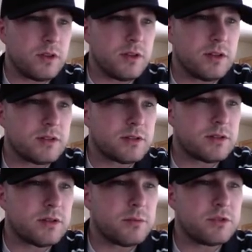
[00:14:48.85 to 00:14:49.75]

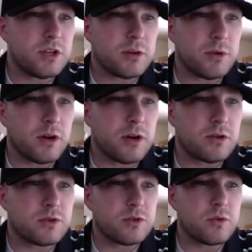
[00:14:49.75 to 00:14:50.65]
this? Check on my
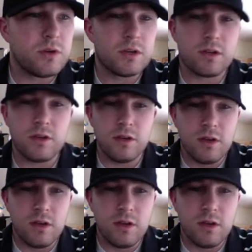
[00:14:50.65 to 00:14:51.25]
girls real quick.